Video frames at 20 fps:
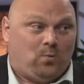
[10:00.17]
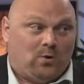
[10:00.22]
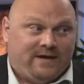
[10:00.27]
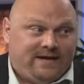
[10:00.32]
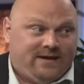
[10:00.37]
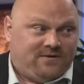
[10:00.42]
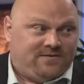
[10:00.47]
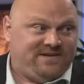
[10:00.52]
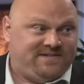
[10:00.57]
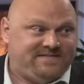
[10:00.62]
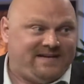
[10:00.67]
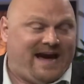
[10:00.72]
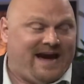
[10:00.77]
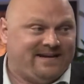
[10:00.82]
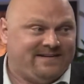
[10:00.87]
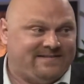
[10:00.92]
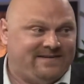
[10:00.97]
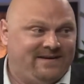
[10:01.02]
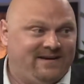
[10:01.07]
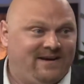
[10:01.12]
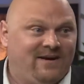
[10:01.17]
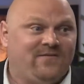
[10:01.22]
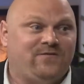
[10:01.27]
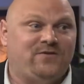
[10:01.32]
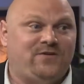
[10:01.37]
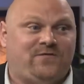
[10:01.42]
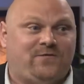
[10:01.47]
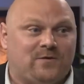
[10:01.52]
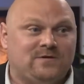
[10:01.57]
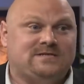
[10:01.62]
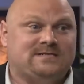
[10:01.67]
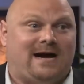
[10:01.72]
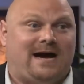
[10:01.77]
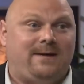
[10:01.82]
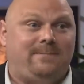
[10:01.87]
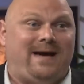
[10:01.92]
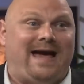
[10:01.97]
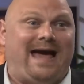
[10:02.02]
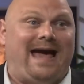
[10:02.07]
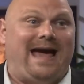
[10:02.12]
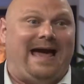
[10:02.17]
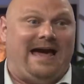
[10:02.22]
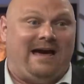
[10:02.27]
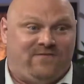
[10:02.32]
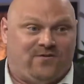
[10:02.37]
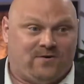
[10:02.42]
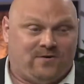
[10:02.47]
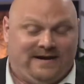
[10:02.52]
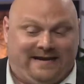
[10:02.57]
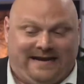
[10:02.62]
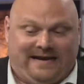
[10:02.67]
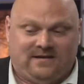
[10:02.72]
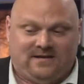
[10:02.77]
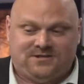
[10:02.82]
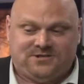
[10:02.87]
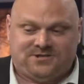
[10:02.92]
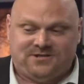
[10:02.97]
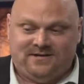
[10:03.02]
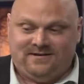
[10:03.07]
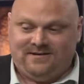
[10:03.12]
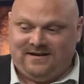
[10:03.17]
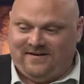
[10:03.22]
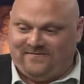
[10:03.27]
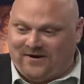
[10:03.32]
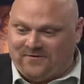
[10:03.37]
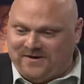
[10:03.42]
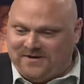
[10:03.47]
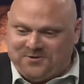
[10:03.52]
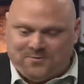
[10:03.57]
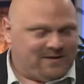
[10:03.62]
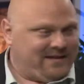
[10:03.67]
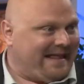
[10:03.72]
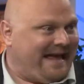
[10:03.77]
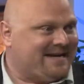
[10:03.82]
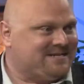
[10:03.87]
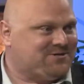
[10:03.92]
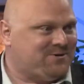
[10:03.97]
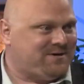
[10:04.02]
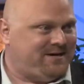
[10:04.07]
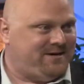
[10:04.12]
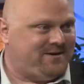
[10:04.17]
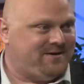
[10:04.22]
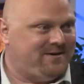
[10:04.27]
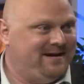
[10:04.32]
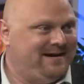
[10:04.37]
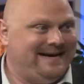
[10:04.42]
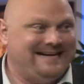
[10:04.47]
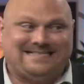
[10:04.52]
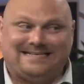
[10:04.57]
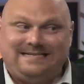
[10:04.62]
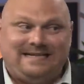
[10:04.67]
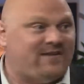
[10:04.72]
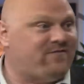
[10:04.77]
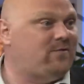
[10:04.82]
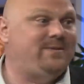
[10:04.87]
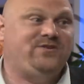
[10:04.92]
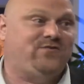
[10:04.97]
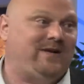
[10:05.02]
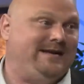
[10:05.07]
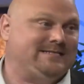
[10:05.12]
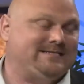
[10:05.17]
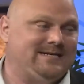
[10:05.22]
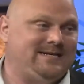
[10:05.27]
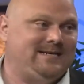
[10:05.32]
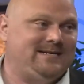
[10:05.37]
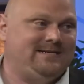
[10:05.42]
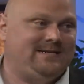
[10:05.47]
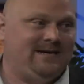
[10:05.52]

will hear this text for the first time ever in English. If I read you a little excerpt here, it's never been translated into